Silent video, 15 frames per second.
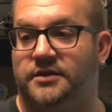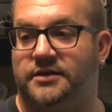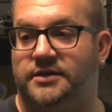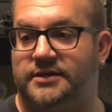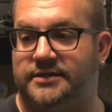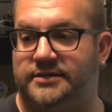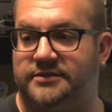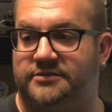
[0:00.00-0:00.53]

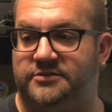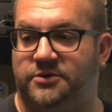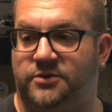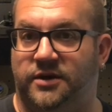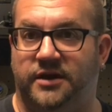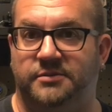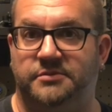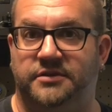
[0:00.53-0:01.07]
Uh, so
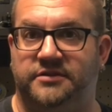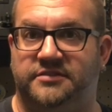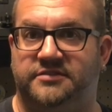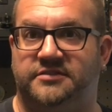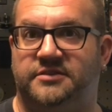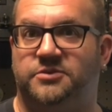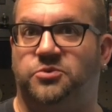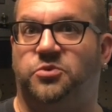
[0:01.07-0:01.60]
I'm going to
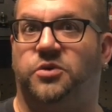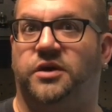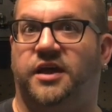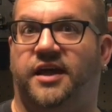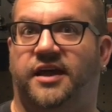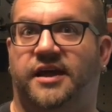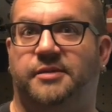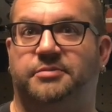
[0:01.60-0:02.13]
see what
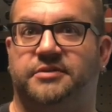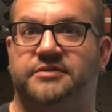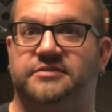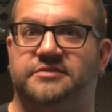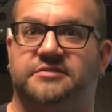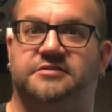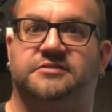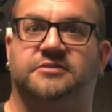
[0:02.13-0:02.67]

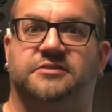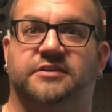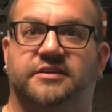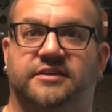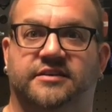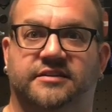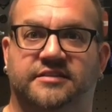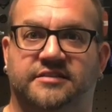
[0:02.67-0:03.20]
happens
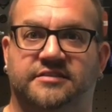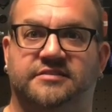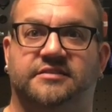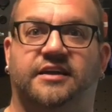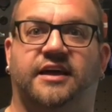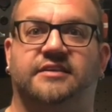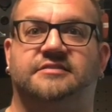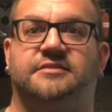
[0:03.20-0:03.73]
during this
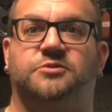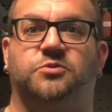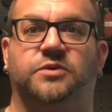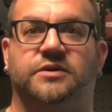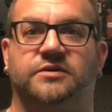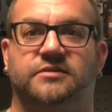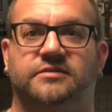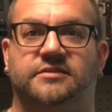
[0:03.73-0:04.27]
nasty
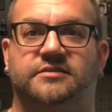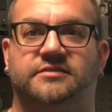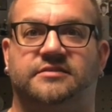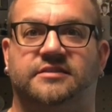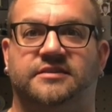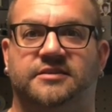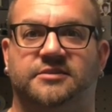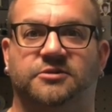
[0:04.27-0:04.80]
winter that
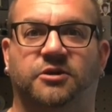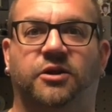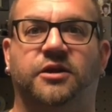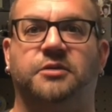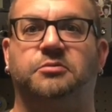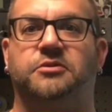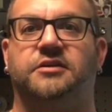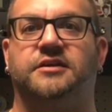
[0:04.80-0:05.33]
uh, they're
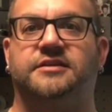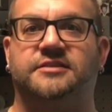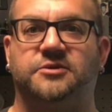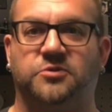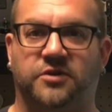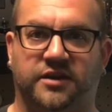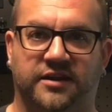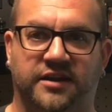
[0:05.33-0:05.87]
already predicting
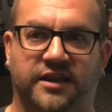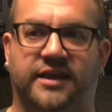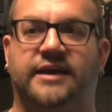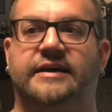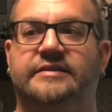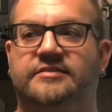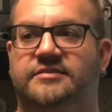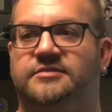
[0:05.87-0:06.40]
we're going to
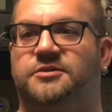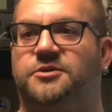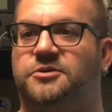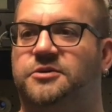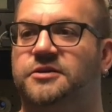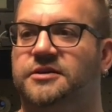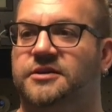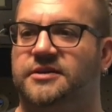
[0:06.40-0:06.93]
get.
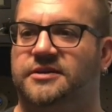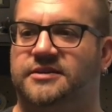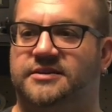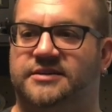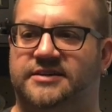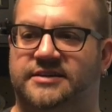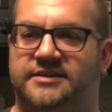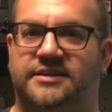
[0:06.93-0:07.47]
So
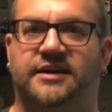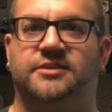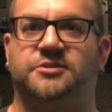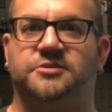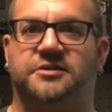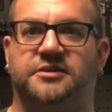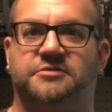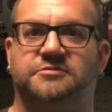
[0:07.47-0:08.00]
uh, not
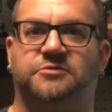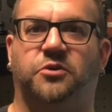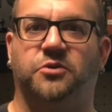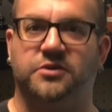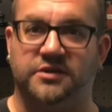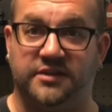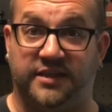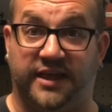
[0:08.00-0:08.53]
looking
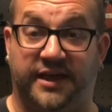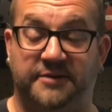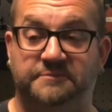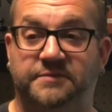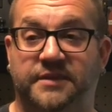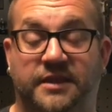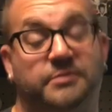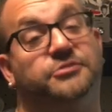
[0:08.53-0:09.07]
forward to that.
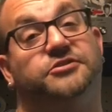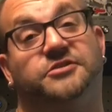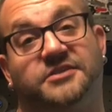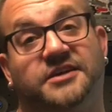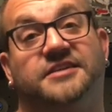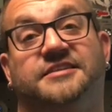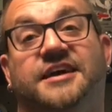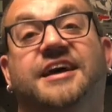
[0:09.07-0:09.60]
And I'm sure the
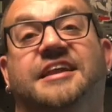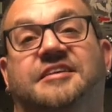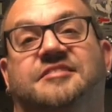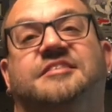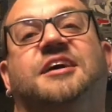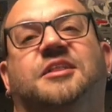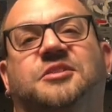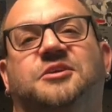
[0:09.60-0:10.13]

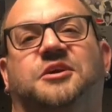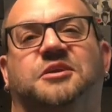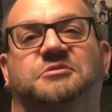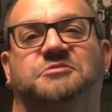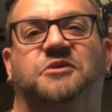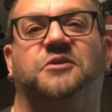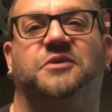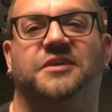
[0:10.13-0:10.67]
antenna's not looking
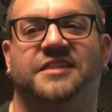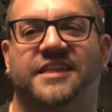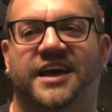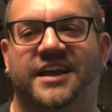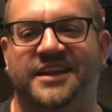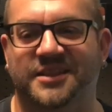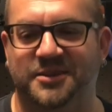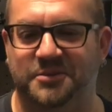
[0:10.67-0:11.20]
forward to
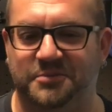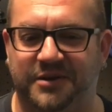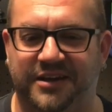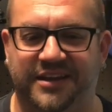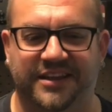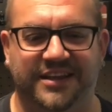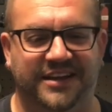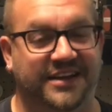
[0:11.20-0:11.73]
that either.
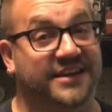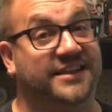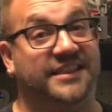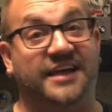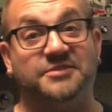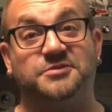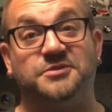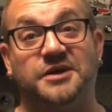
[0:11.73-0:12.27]
But
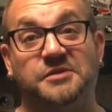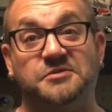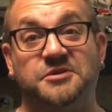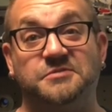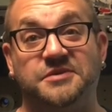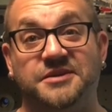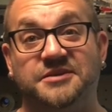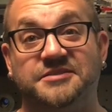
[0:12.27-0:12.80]
that's what I'm going
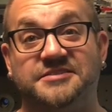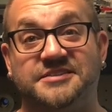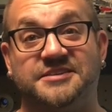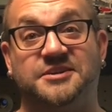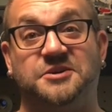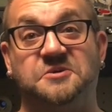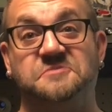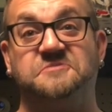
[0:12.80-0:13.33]
to be using at
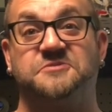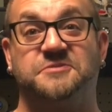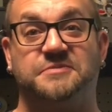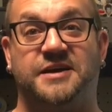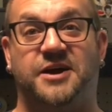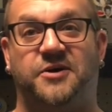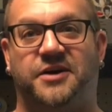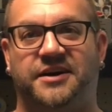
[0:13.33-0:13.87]
home from
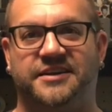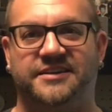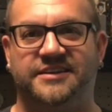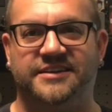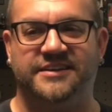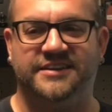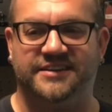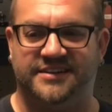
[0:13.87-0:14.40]
now on,
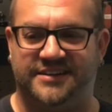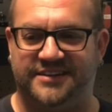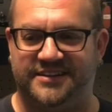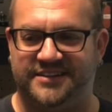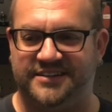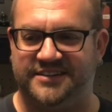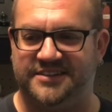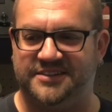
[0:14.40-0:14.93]

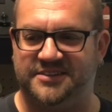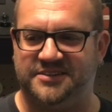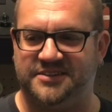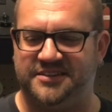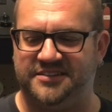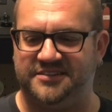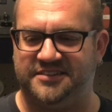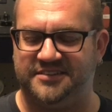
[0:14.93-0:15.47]
uh, at
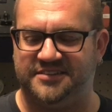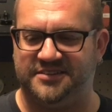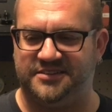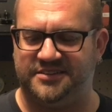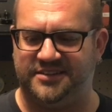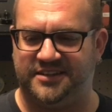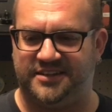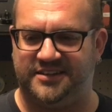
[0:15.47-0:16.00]
least
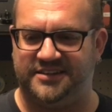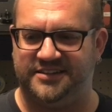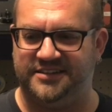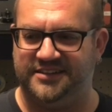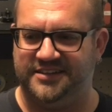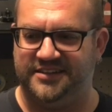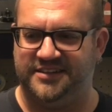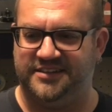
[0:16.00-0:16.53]
until uh,
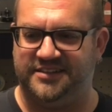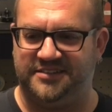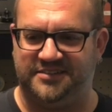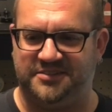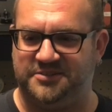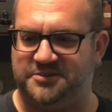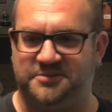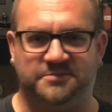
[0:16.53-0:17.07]

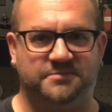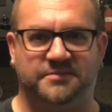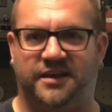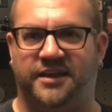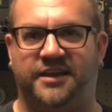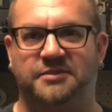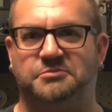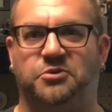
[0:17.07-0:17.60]
until
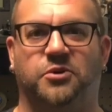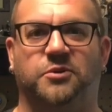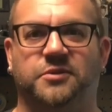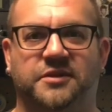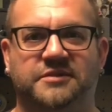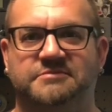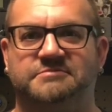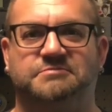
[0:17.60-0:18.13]
I get bored
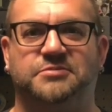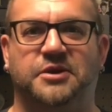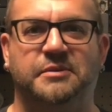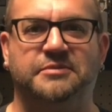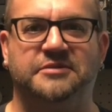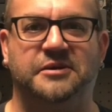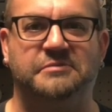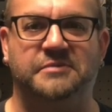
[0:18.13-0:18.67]
with it and put
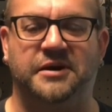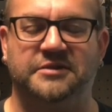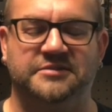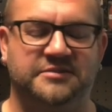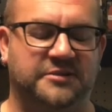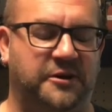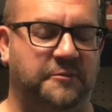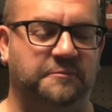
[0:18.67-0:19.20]
up something else.
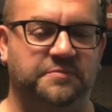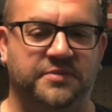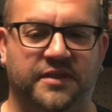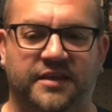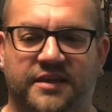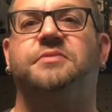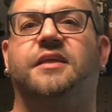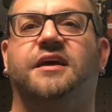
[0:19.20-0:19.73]
So
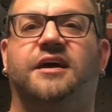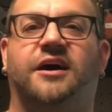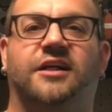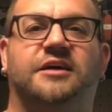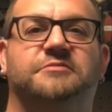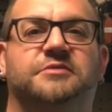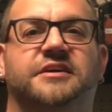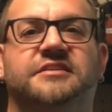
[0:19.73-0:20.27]
I'll
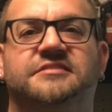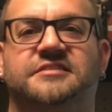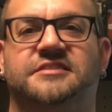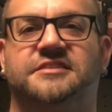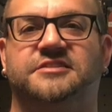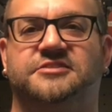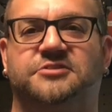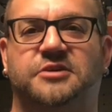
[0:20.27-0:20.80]
have links in
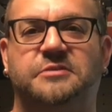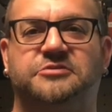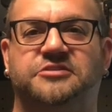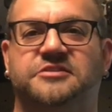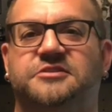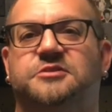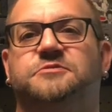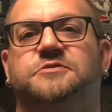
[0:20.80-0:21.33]
the
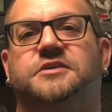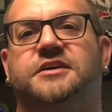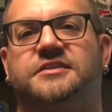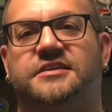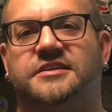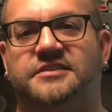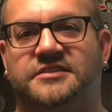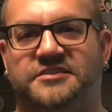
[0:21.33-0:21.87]
description. Don't forget
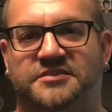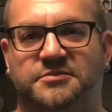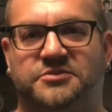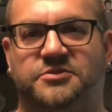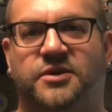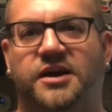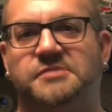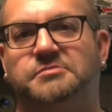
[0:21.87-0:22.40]
to hit the
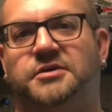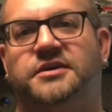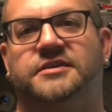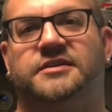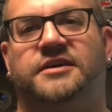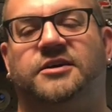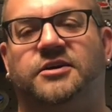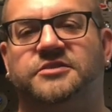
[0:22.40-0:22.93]
subscribe
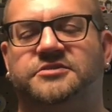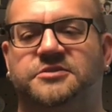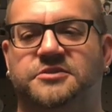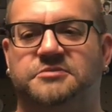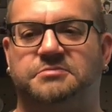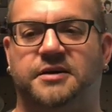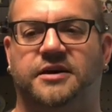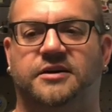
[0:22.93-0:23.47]
button and also
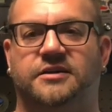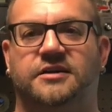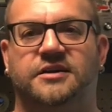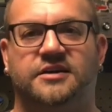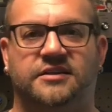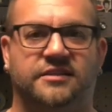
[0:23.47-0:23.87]
the bell.